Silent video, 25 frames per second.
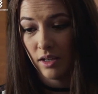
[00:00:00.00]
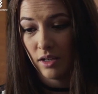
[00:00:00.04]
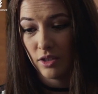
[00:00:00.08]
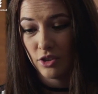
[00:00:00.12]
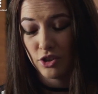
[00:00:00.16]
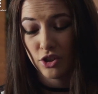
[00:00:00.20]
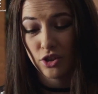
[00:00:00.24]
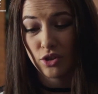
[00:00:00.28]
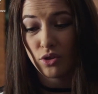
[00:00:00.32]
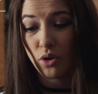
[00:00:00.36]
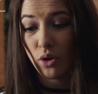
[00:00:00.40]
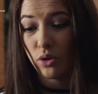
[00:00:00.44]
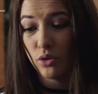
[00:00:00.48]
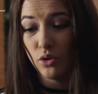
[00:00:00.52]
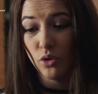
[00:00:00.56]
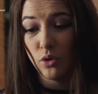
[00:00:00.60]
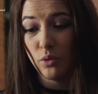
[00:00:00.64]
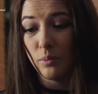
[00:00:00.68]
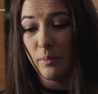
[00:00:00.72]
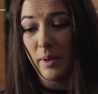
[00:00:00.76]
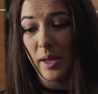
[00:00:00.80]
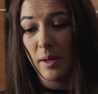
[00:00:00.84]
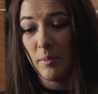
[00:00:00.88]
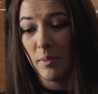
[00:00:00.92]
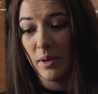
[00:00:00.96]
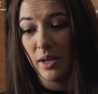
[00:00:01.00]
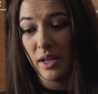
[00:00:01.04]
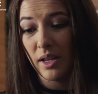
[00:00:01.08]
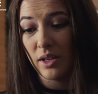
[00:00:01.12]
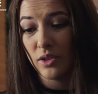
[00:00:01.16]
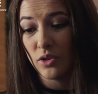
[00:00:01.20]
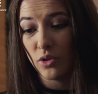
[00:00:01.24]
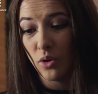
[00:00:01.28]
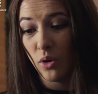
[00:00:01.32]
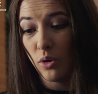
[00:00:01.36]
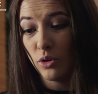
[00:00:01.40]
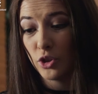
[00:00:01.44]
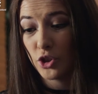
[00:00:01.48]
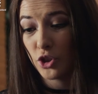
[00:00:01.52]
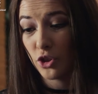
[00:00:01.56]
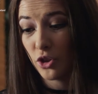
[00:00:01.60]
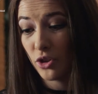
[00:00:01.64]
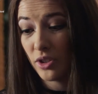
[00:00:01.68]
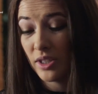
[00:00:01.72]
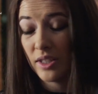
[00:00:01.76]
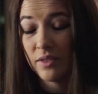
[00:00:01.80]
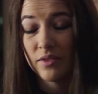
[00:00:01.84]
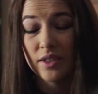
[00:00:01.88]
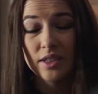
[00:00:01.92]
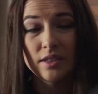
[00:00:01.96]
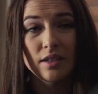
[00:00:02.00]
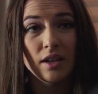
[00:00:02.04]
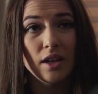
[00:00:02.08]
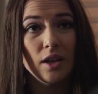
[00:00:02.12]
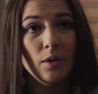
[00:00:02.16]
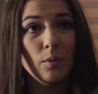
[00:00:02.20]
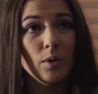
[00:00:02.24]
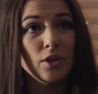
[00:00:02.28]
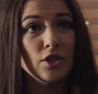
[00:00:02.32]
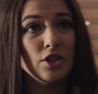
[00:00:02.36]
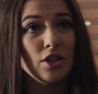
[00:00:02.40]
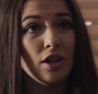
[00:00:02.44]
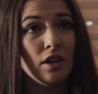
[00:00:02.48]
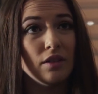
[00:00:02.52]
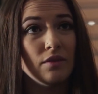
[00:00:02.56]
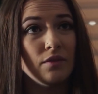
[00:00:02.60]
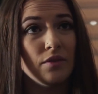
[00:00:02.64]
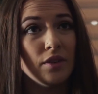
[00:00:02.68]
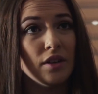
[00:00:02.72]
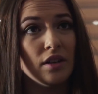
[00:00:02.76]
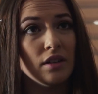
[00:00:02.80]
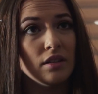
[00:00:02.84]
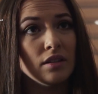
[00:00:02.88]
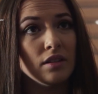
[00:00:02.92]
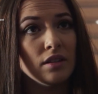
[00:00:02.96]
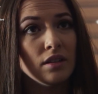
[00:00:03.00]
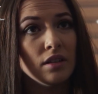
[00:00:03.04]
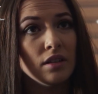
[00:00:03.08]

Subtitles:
She's got no memory at all. She couldn't even tell you what she had for her.